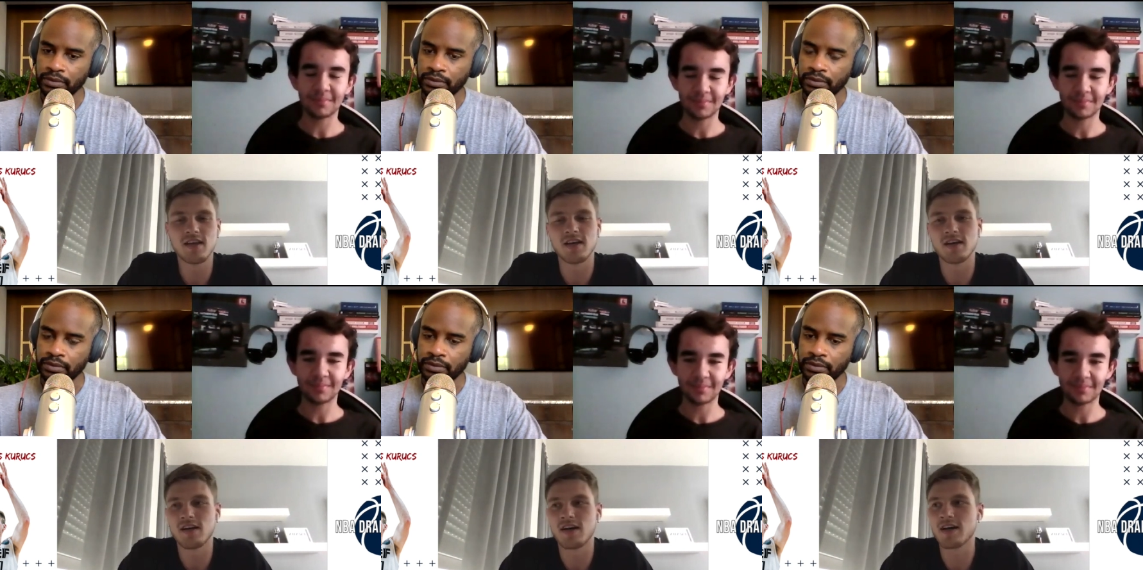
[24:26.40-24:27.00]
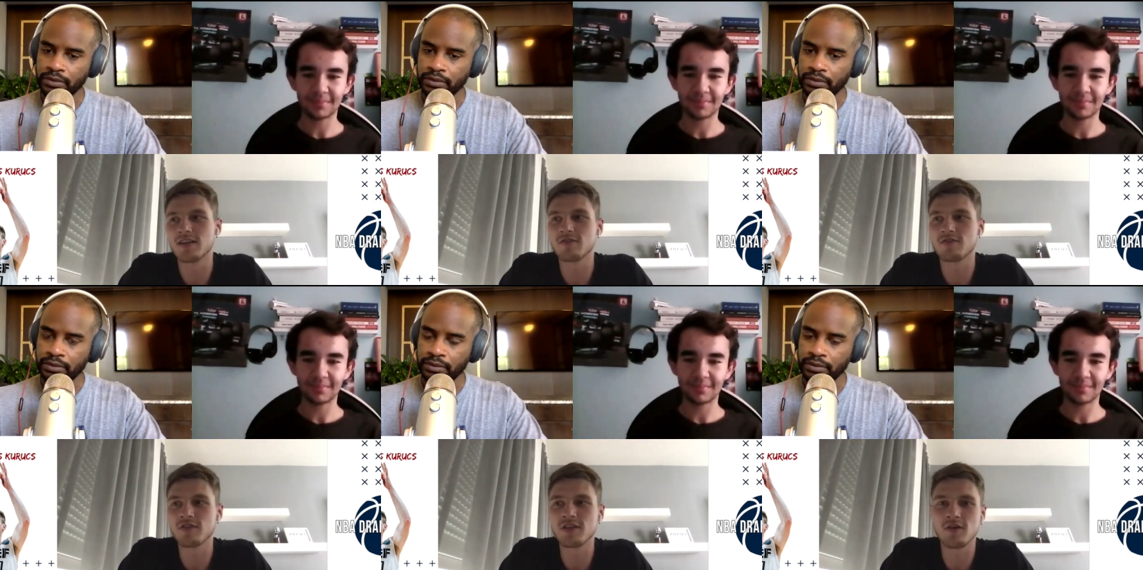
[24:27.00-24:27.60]
Speaker 1: Uh, I
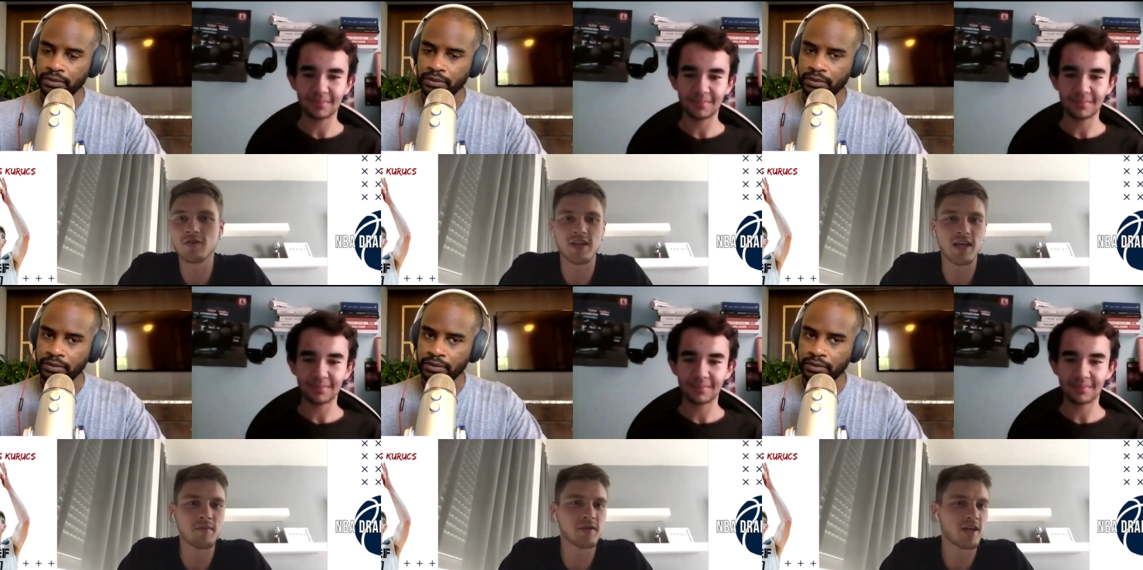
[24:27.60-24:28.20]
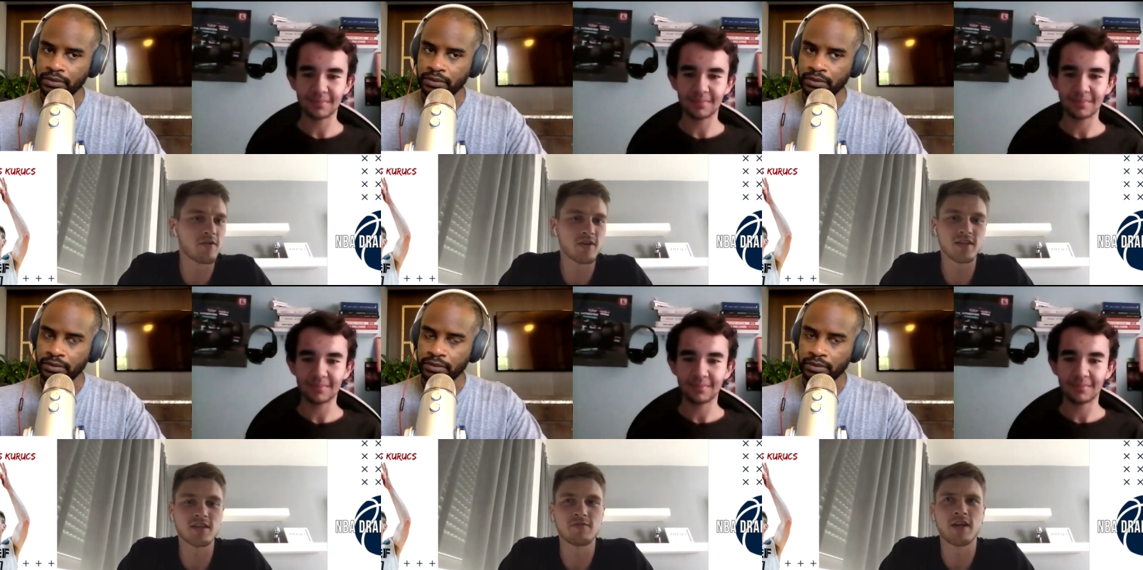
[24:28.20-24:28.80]
don't really know the name, but I
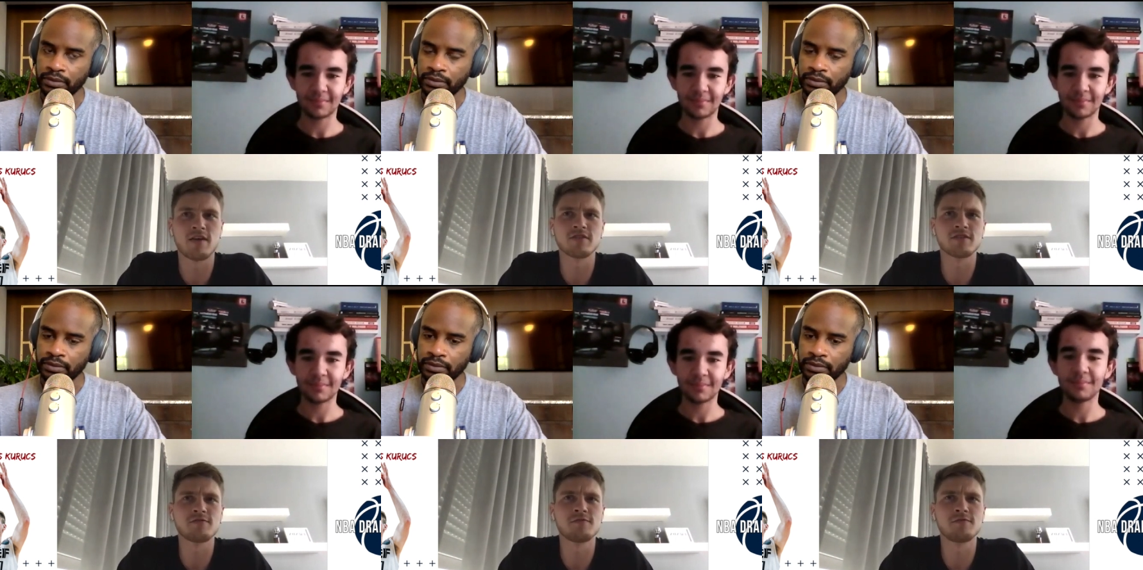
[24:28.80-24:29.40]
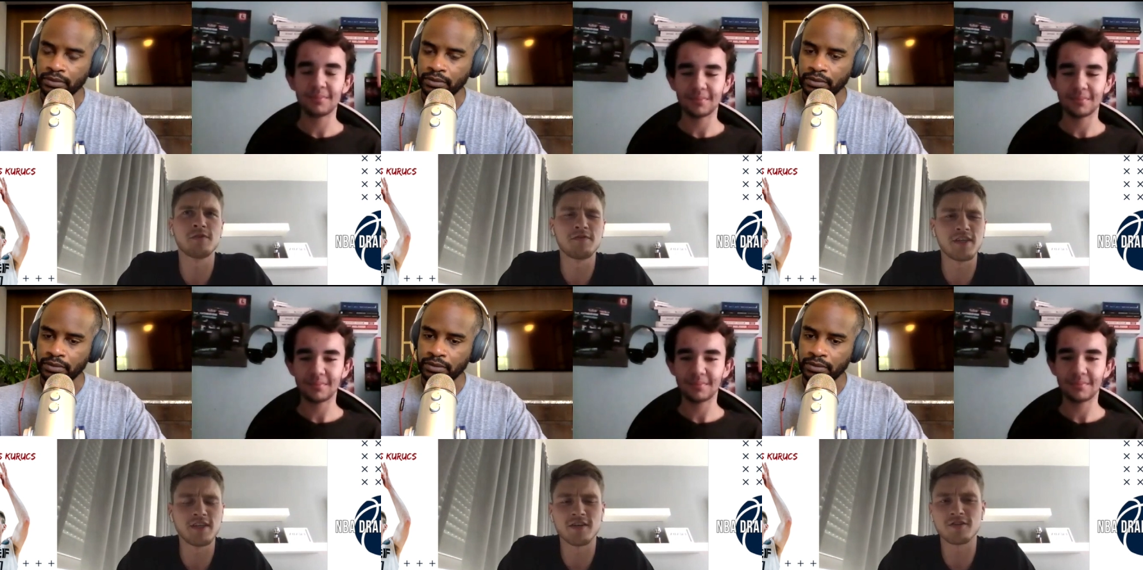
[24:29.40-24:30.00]
read it when I was
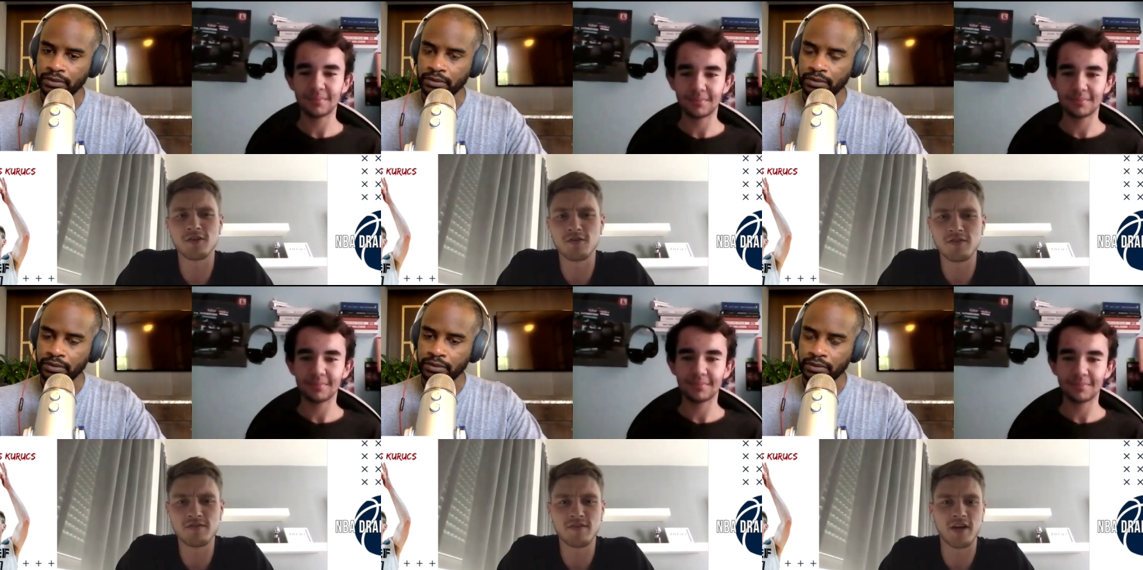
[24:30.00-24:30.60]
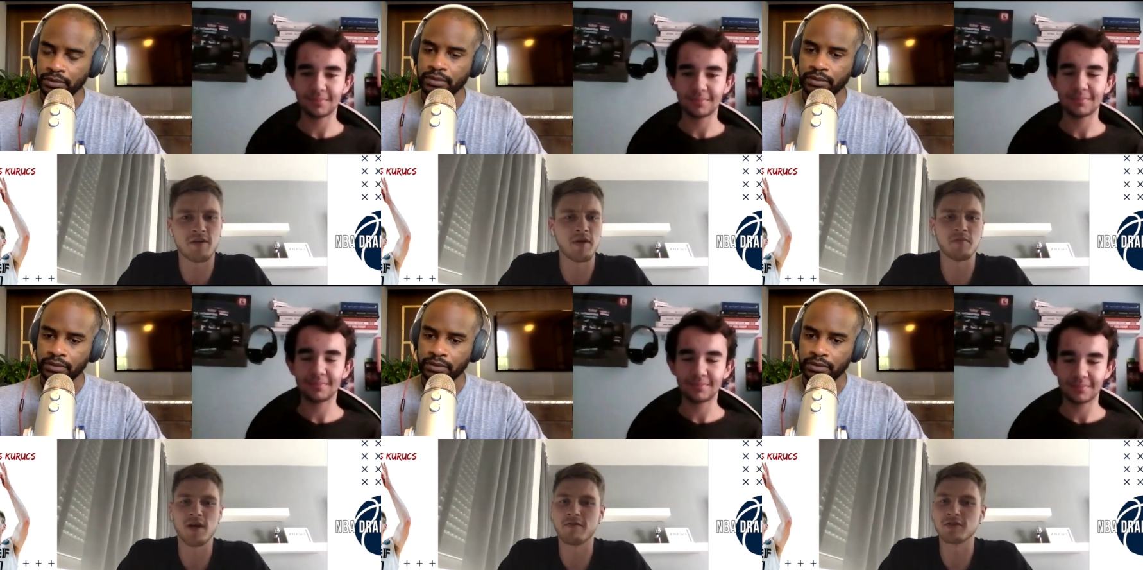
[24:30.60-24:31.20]
fifteen years old. I
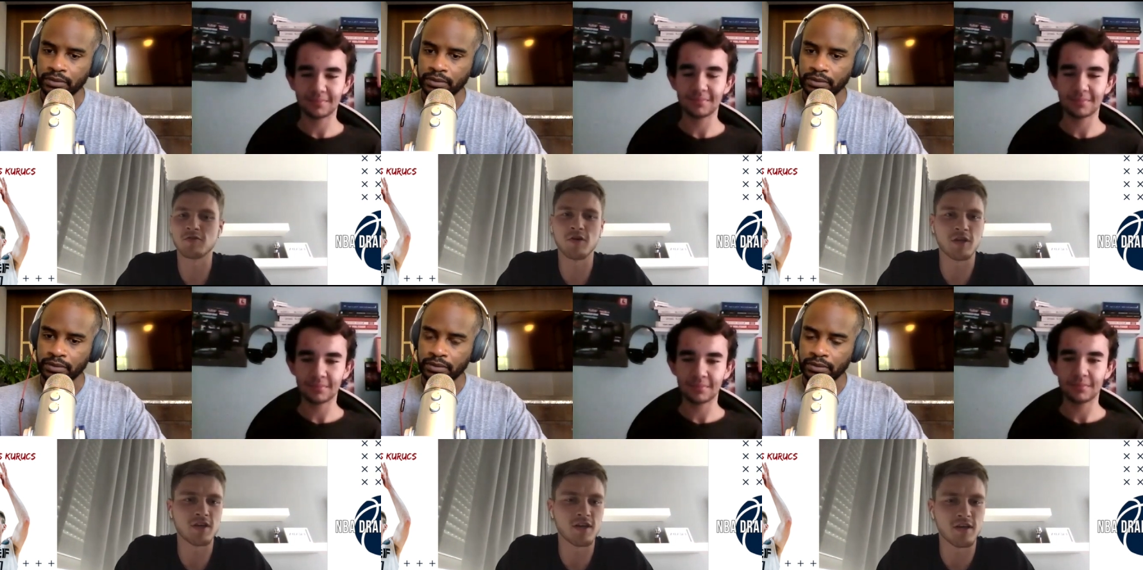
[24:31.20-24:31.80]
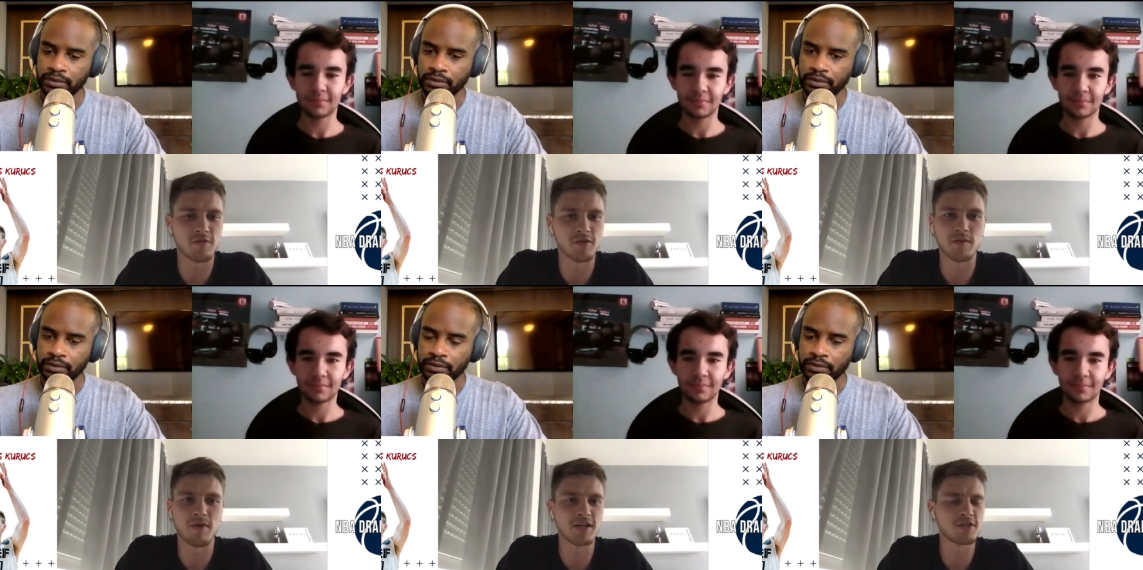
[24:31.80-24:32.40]
remember I was going uh,
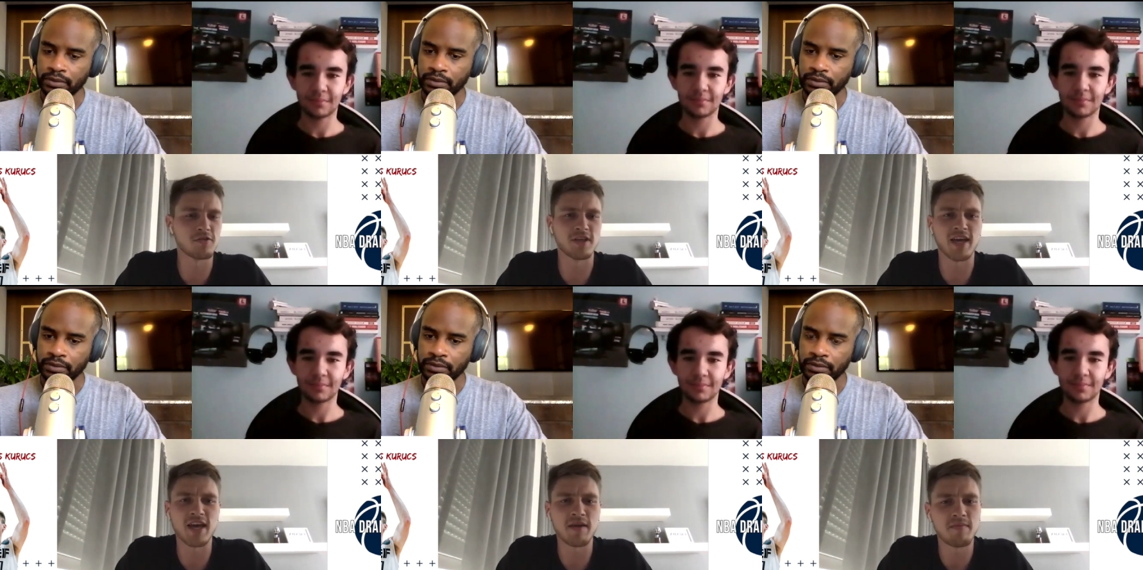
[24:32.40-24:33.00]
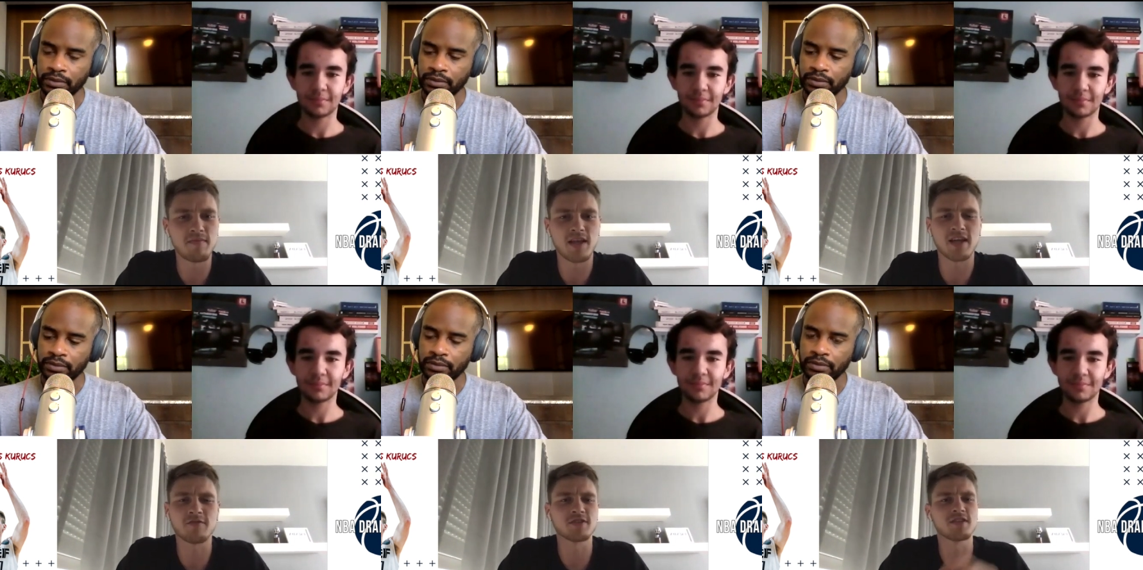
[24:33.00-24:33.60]
with the bus to the game.
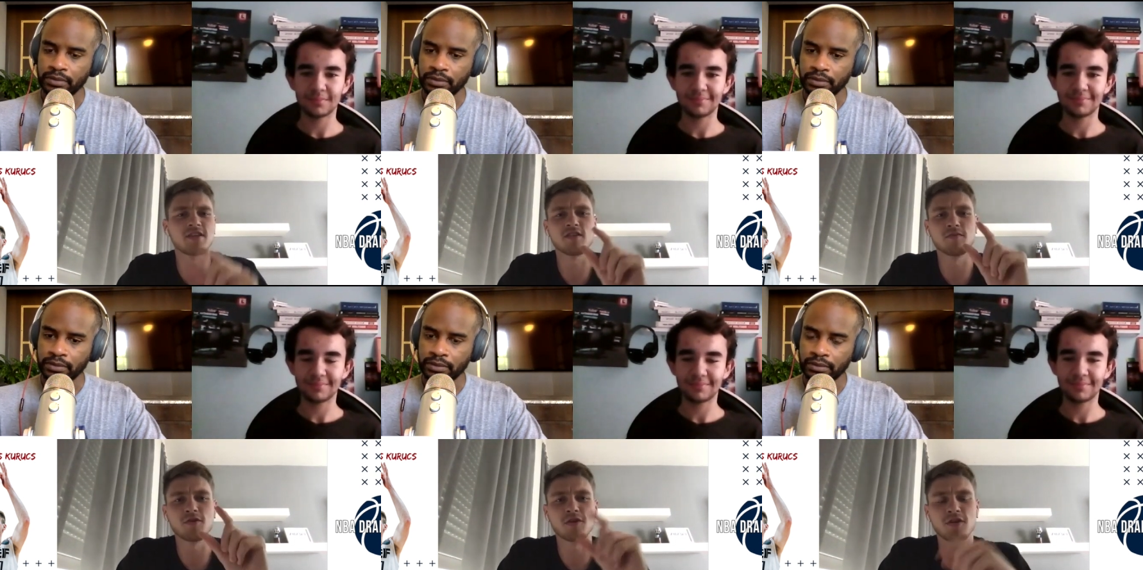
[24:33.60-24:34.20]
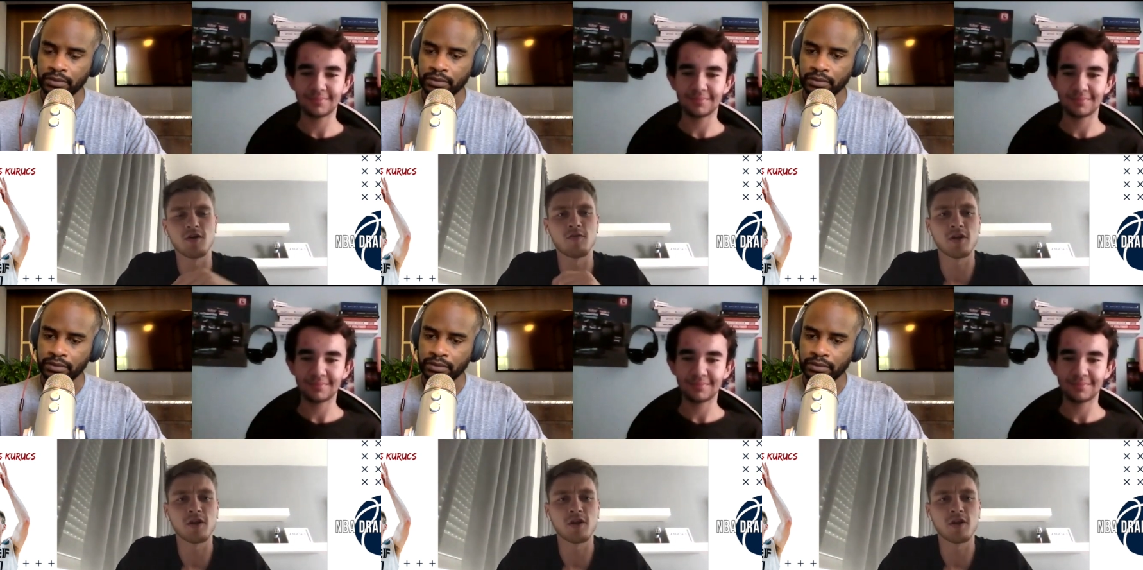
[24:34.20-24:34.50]
It was little book, you know,